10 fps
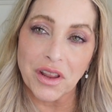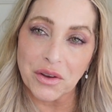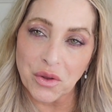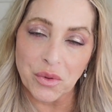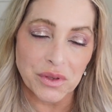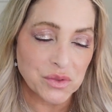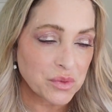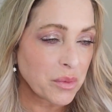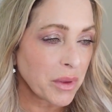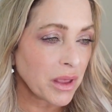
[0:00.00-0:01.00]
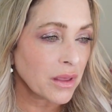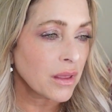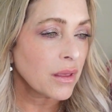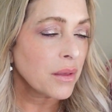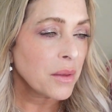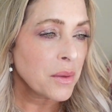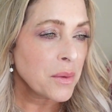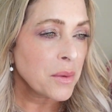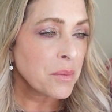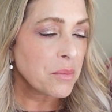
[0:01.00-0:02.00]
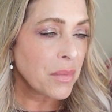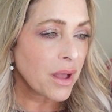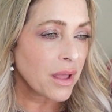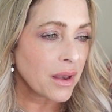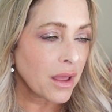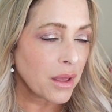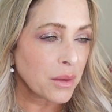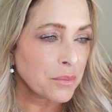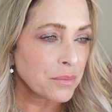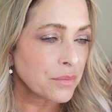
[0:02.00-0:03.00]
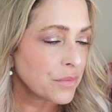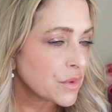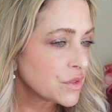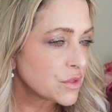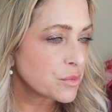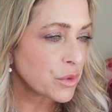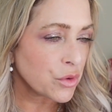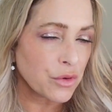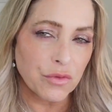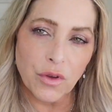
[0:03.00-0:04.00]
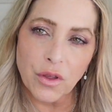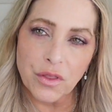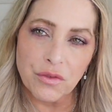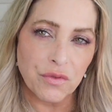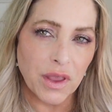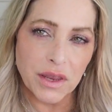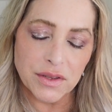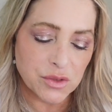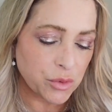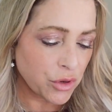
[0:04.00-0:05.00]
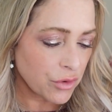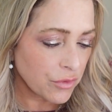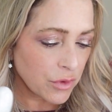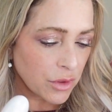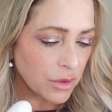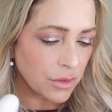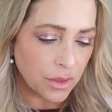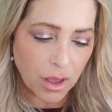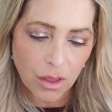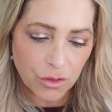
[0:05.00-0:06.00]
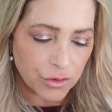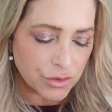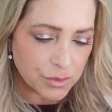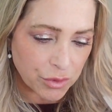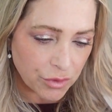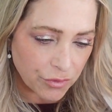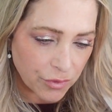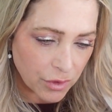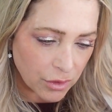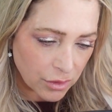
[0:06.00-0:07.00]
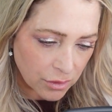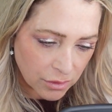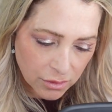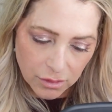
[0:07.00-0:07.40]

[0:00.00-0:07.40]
on and going swimming. But um, this is beautiful. The fade is beautiful. The color is beautiful.